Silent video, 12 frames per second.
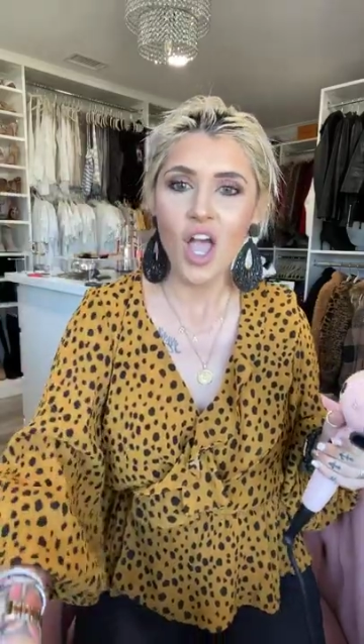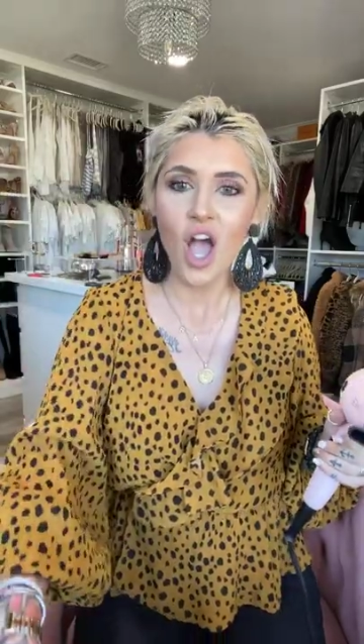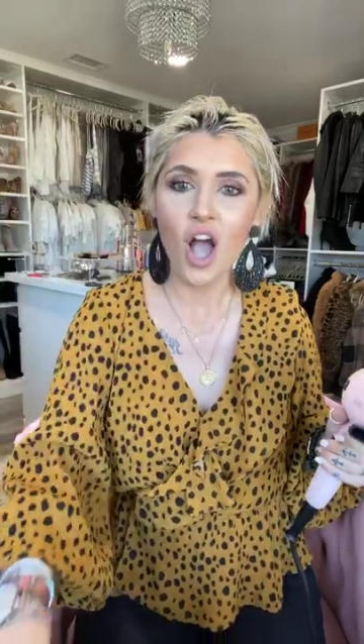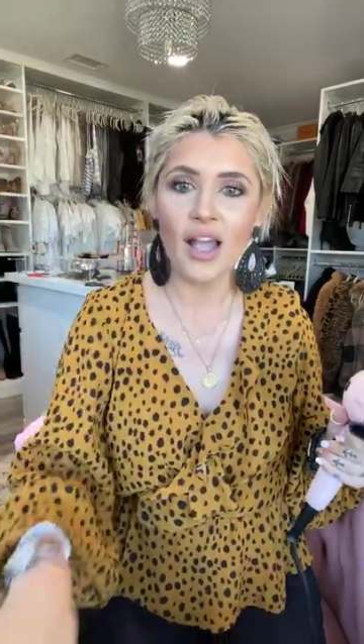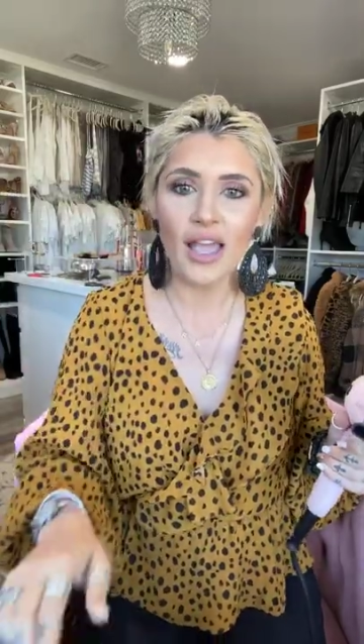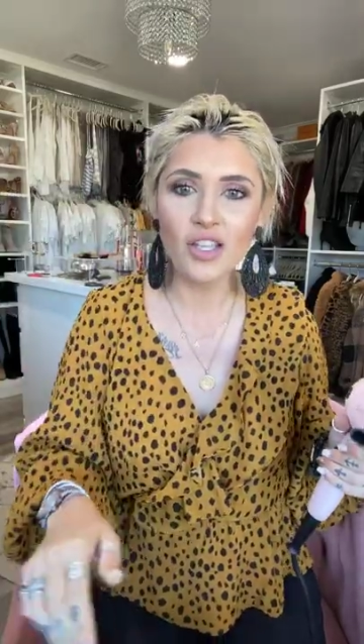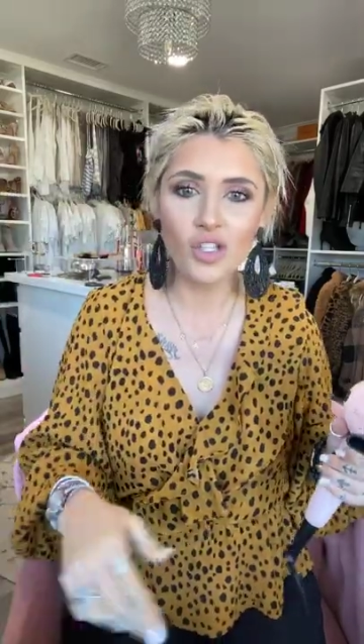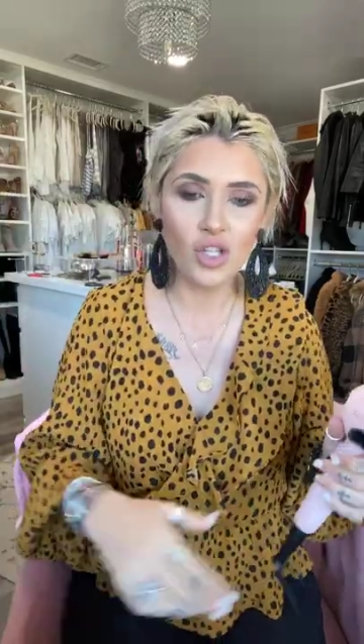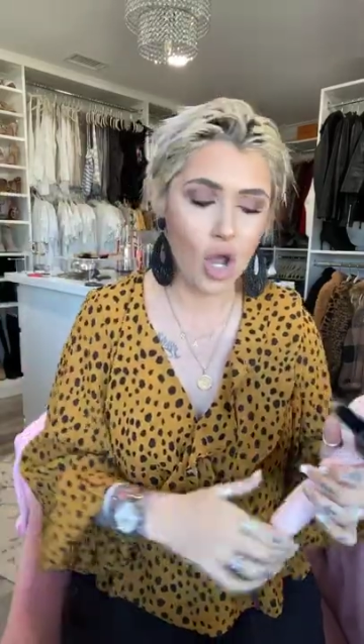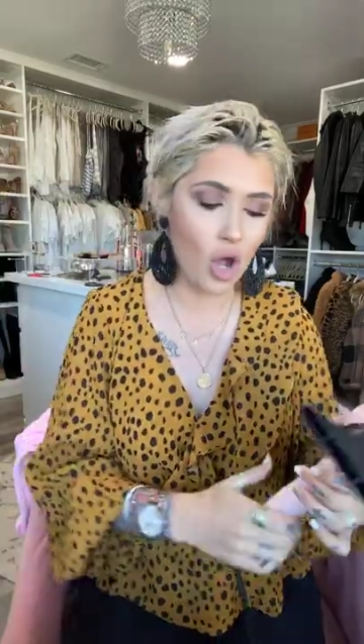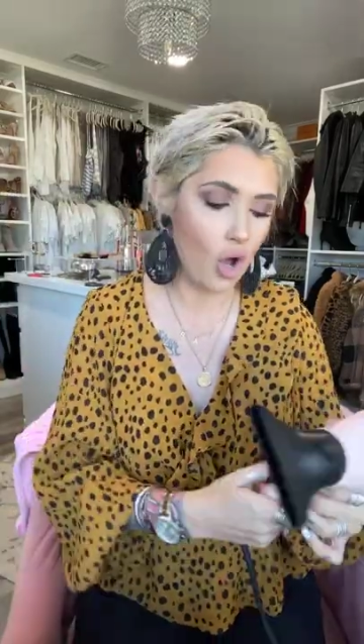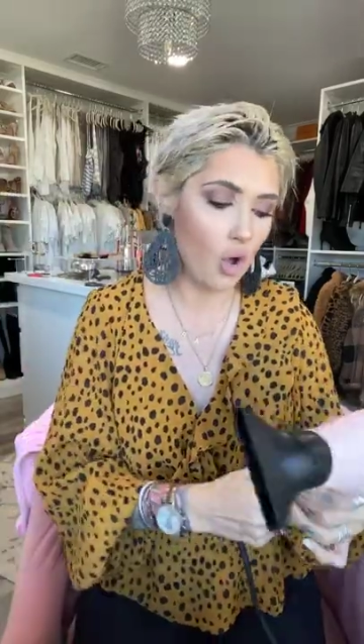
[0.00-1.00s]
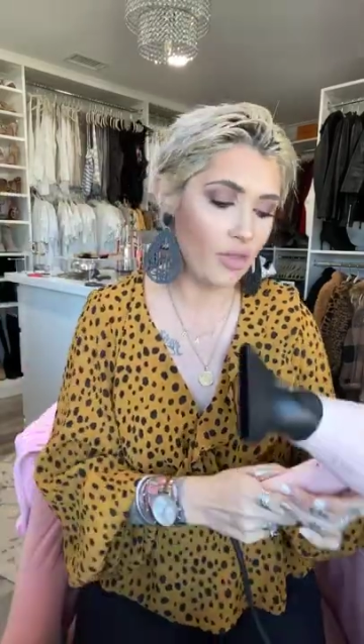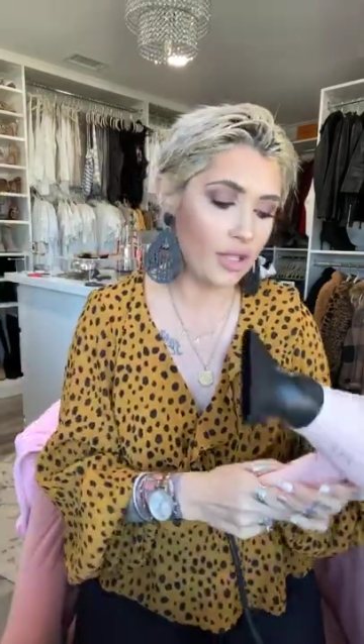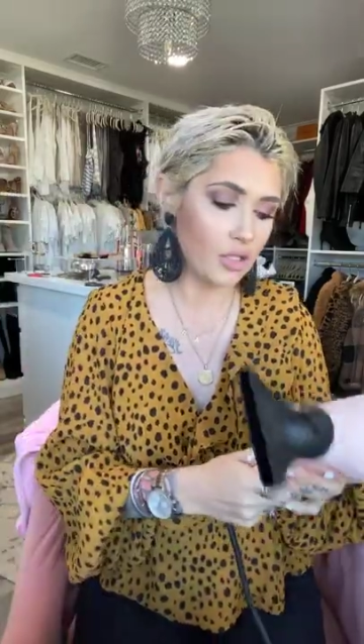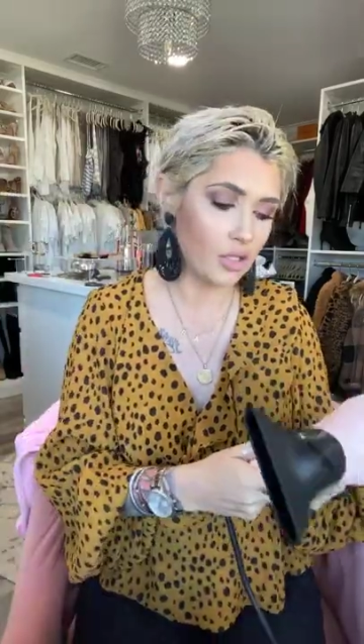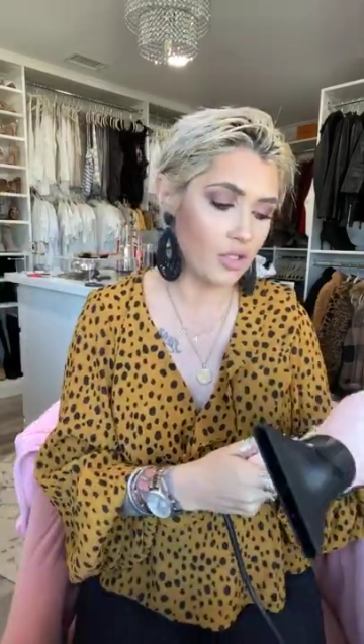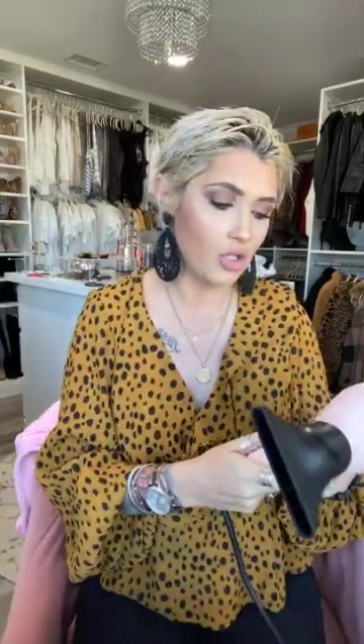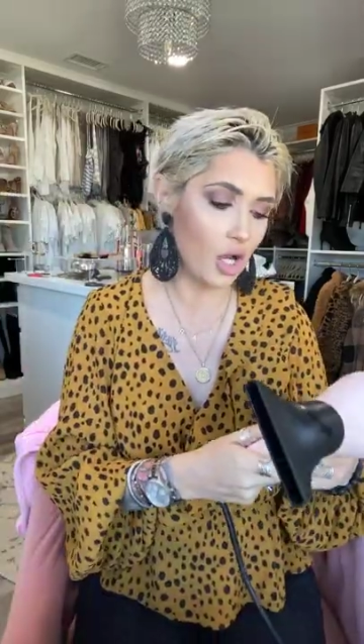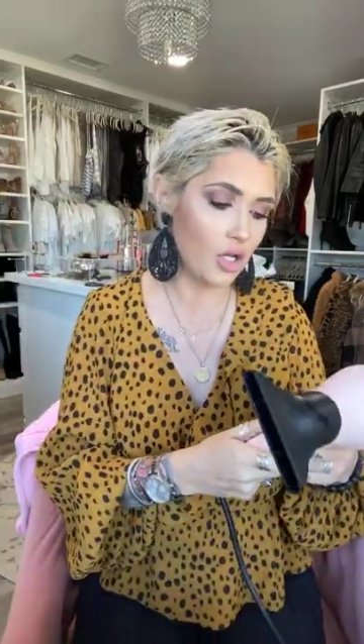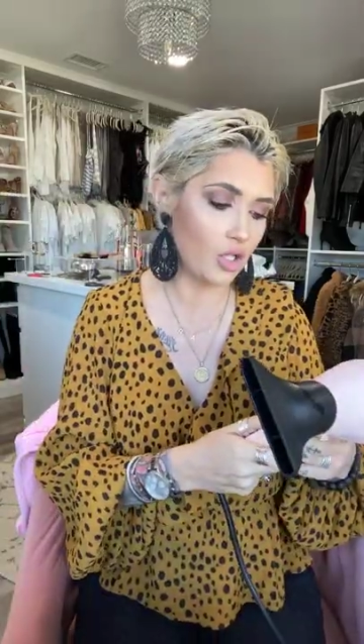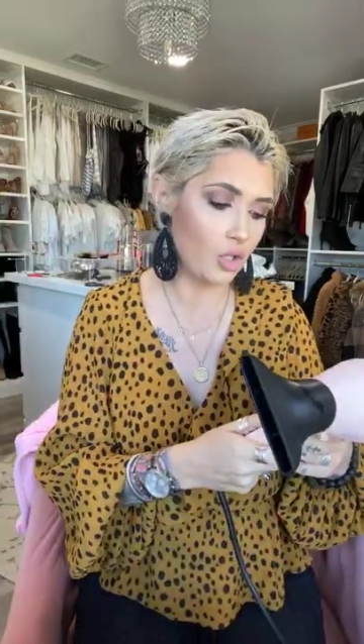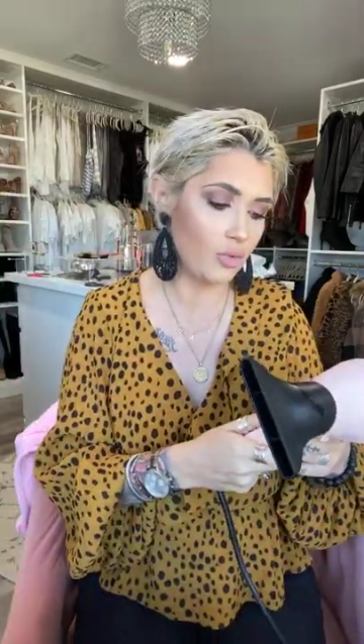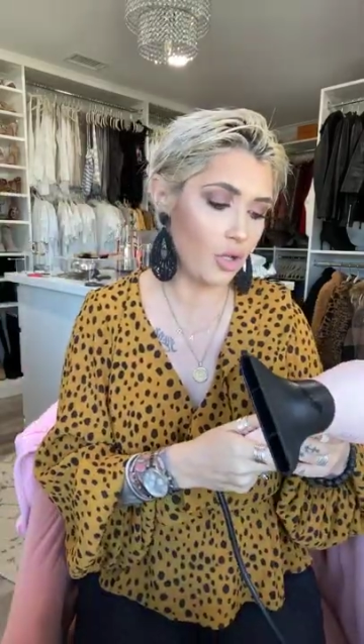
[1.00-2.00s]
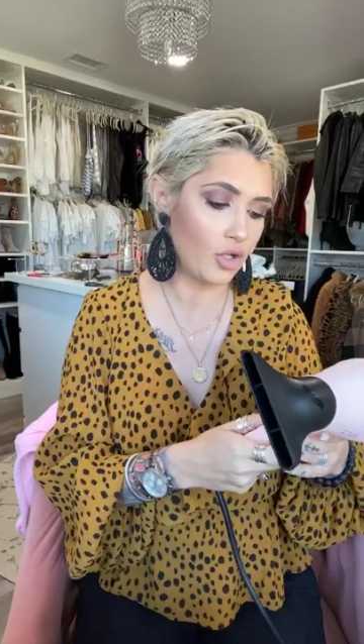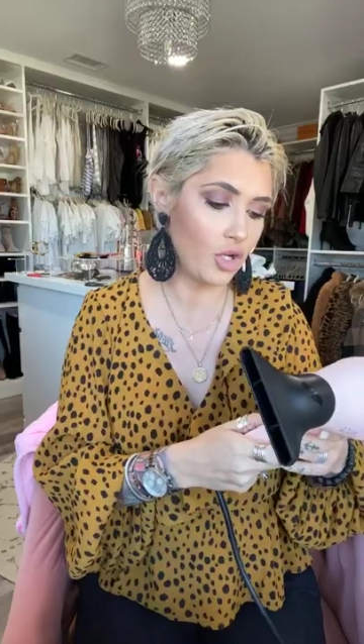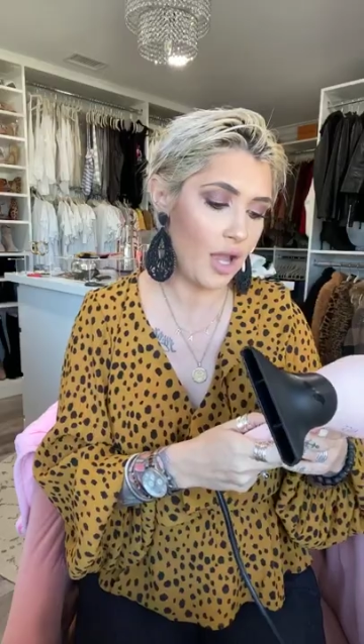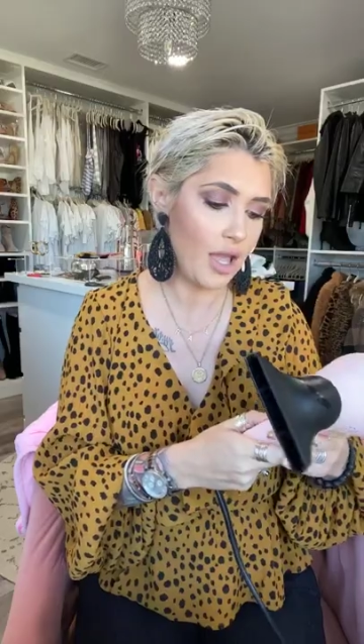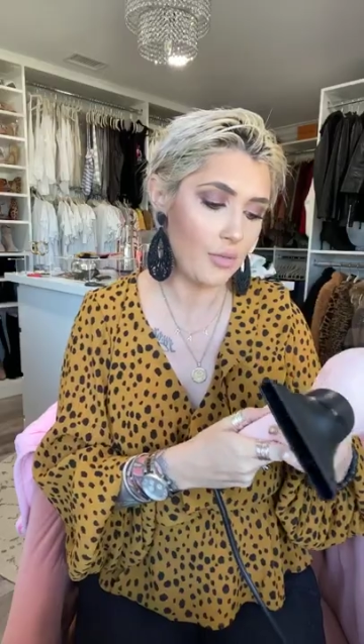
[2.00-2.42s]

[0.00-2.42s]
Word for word: Okay, so let's start to blow dry.